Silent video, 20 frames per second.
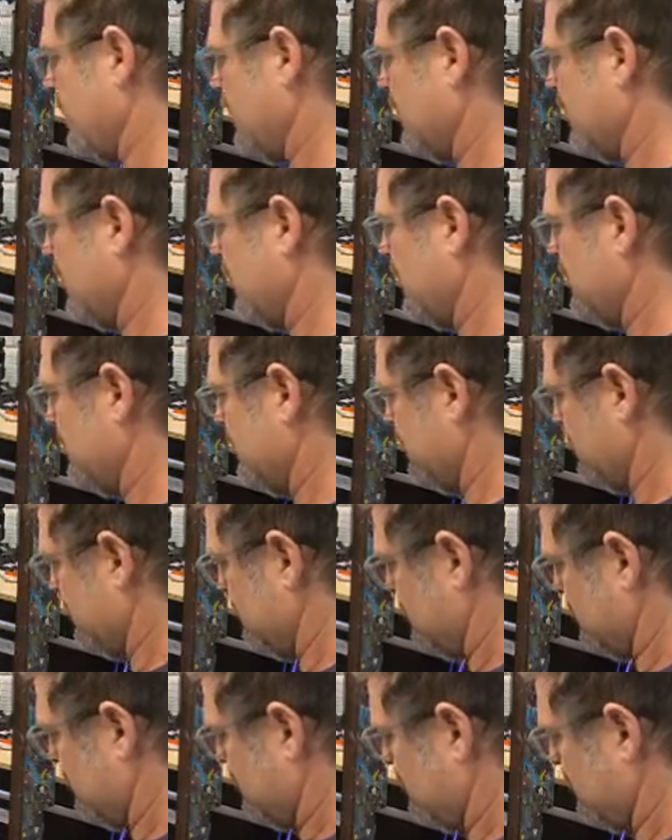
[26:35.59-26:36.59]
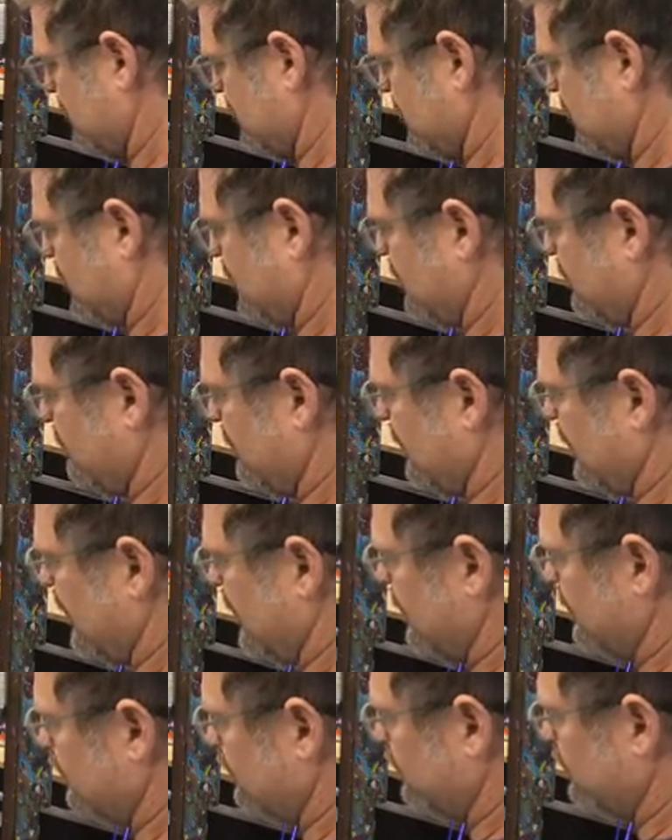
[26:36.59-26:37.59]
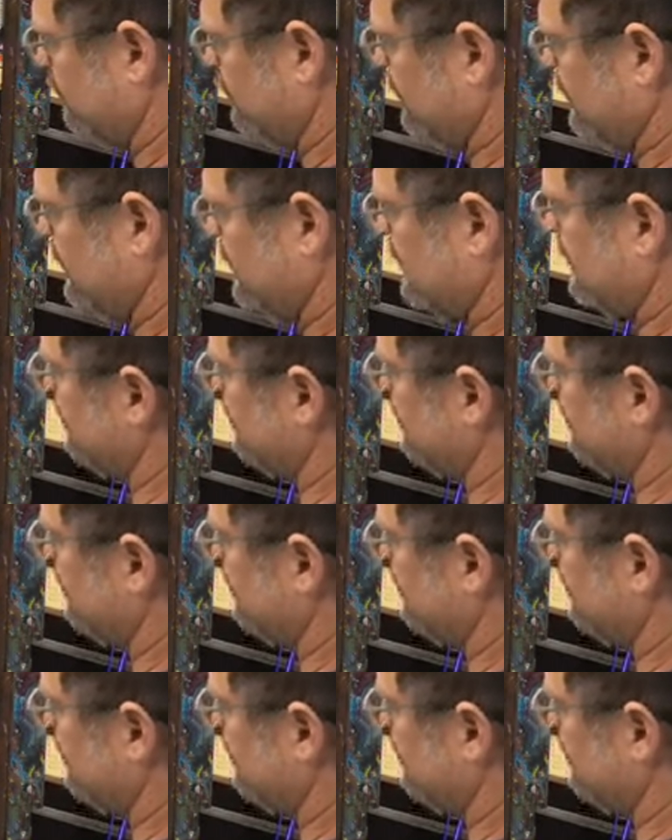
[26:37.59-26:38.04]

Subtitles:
And I might add a little bit of